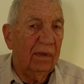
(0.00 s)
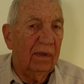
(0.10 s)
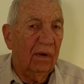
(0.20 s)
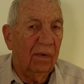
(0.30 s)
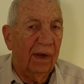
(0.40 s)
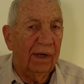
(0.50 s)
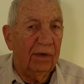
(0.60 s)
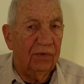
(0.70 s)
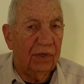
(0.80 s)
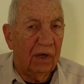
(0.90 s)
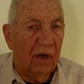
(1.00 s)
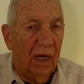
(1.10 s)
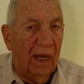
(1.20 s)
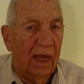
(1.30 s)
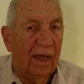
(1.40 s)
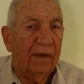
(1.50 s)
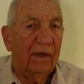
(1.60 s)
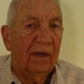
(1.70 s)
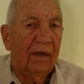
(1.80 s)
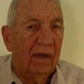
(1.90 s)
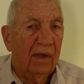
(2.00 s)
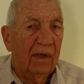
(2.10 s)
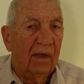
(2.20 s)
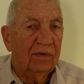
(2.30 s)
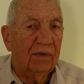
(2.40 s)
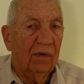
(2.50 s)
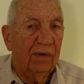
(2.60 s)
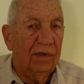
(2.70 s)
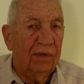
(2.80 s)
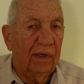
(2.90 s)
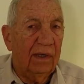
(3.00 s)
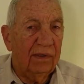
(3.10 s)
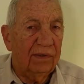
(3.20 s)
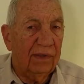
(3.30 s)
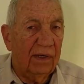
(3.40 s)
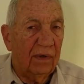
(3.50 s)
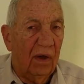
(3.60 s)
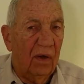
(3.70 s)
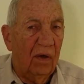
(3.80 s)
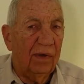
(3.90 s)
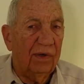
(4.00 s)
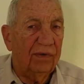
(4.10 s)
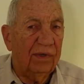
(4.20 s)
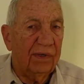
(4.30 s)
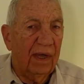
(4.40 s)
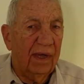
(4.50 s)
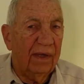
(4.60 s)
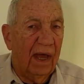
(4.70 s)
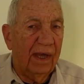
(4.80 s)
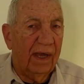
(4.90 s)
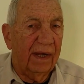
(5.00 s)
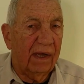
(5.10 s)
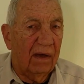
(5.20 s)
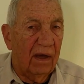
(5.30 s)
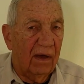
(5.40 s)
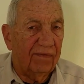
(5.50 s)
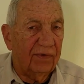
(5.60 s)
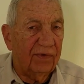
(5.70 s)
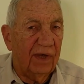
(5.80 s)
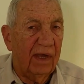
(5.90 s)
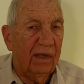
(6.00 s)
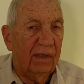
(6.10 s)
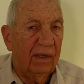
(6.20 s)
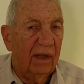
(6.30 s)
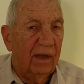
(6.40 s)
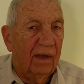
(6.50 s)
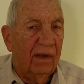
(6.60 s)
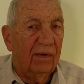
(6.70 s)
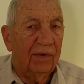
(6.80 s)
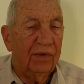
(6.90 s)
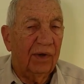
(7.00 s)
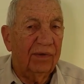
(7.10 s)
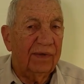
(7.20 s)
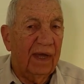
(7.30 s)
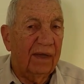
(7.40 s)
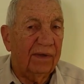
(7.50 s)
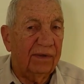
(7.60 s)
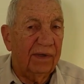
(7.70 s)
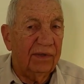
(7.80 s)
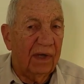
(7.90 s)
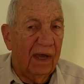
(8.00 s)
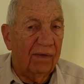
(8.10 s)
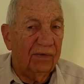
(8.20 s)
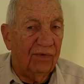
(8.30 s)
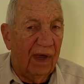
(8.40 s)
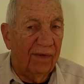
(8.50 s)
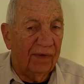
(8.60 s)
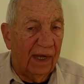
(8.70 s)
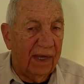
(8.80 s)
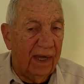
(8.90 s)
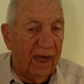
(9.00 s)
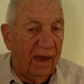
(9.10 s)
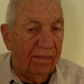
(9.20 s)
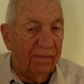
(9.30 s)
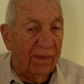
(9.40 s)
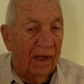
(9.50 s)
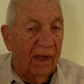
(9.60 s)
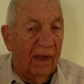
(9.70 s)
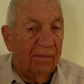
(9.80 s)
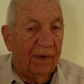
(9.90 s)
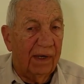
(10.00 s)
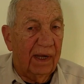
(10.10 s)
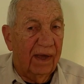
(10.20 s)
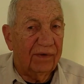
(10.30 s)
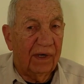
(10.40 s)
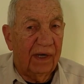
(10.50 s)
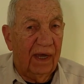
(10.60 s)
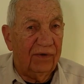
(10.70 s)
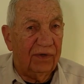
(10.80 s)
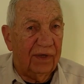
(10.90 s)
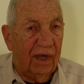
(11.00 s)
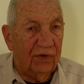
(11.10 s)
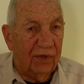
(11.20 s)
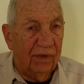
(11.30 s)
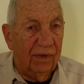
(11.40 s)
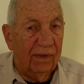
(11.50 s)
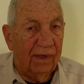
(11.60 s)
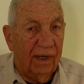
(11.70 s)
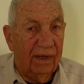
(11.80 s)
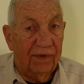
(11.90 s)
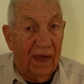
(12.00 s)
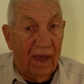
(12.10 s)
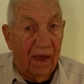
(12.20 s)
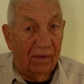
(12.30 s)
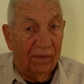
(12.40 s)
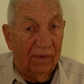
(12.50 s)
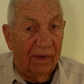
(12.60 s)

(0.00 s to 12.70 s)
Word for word: You know, we want to use car a lot. So he, he says, oh, he says, I, I got a car for sale. It turns out that this guy was driving a cab, but he has a gas station in town,